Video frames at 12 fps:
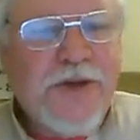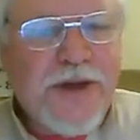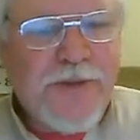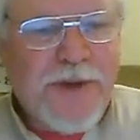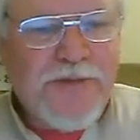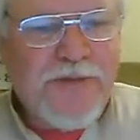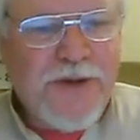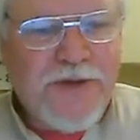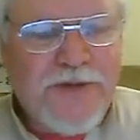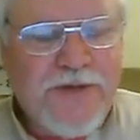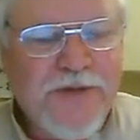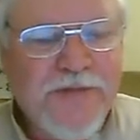day, my
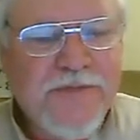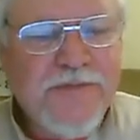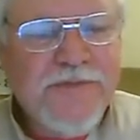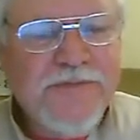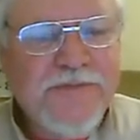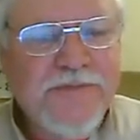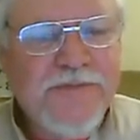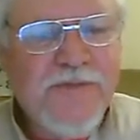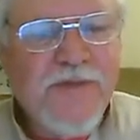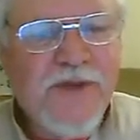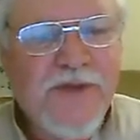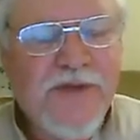friends.
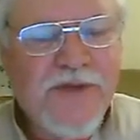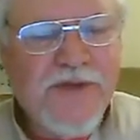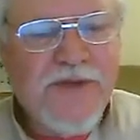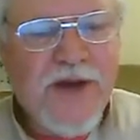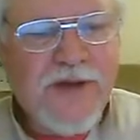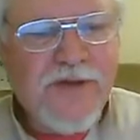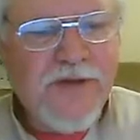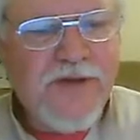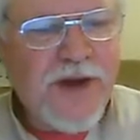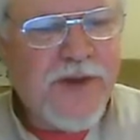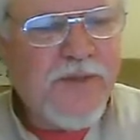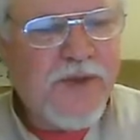This is Dr.
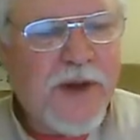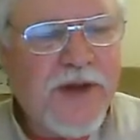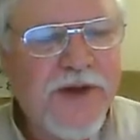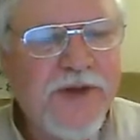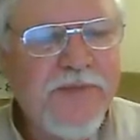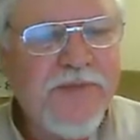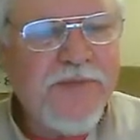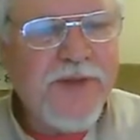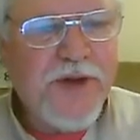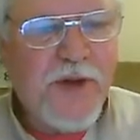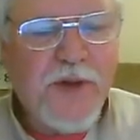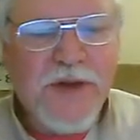James Weldon,
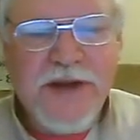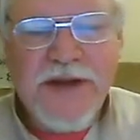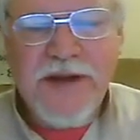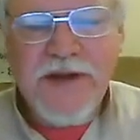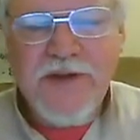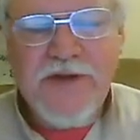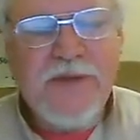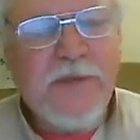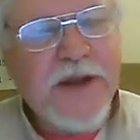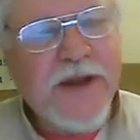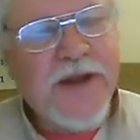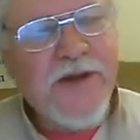Yogadhi,
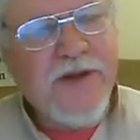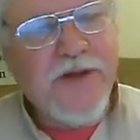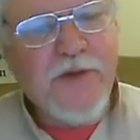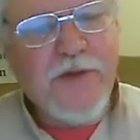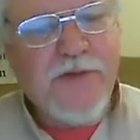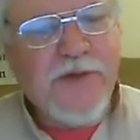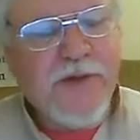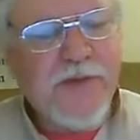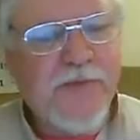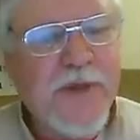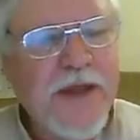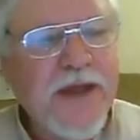speaking to you
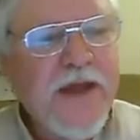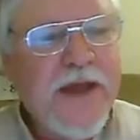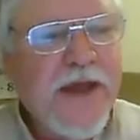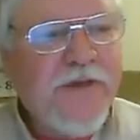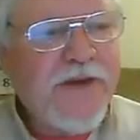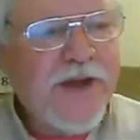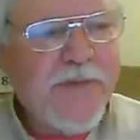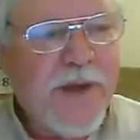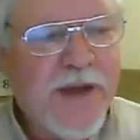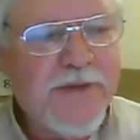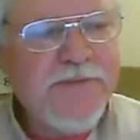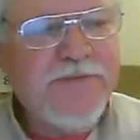from Heavenly
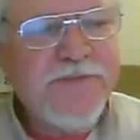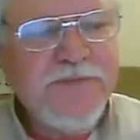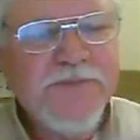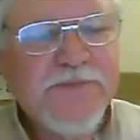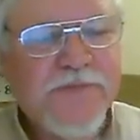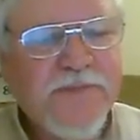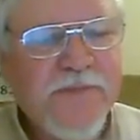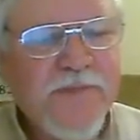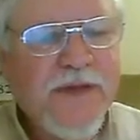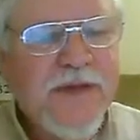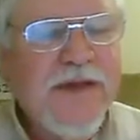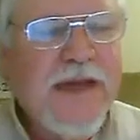Mountain
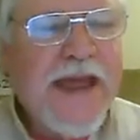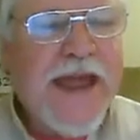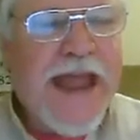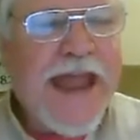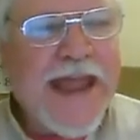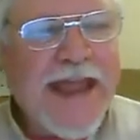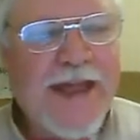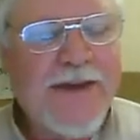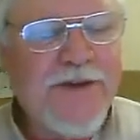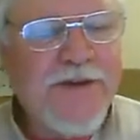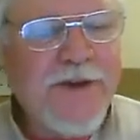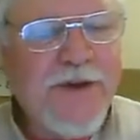
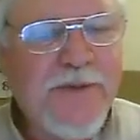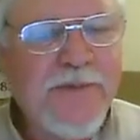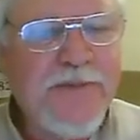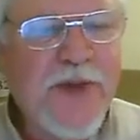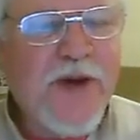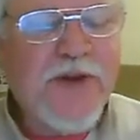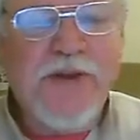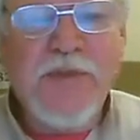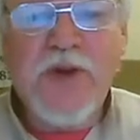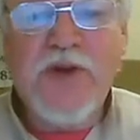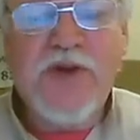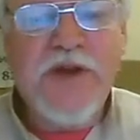and our
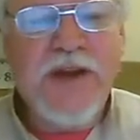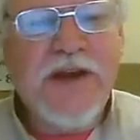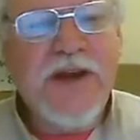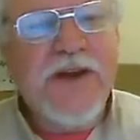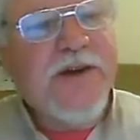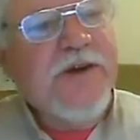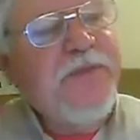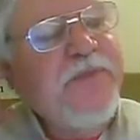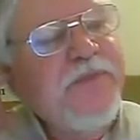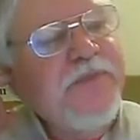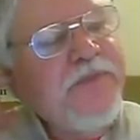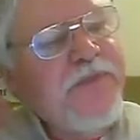community here
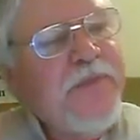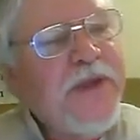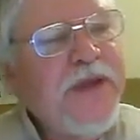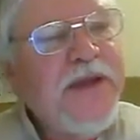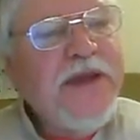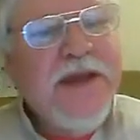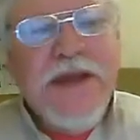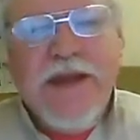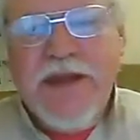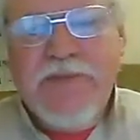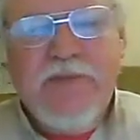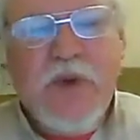
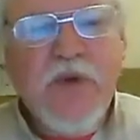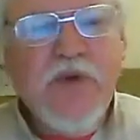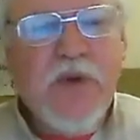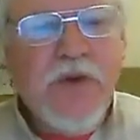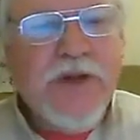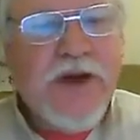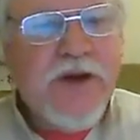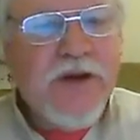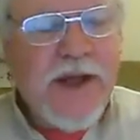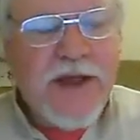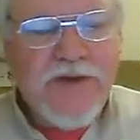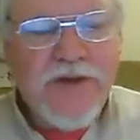in Boone, North
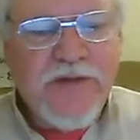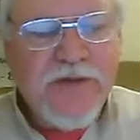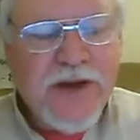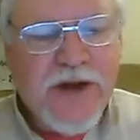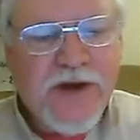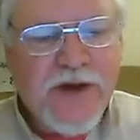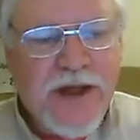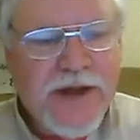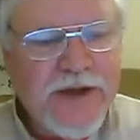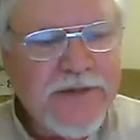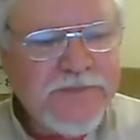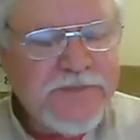
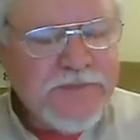Carolina,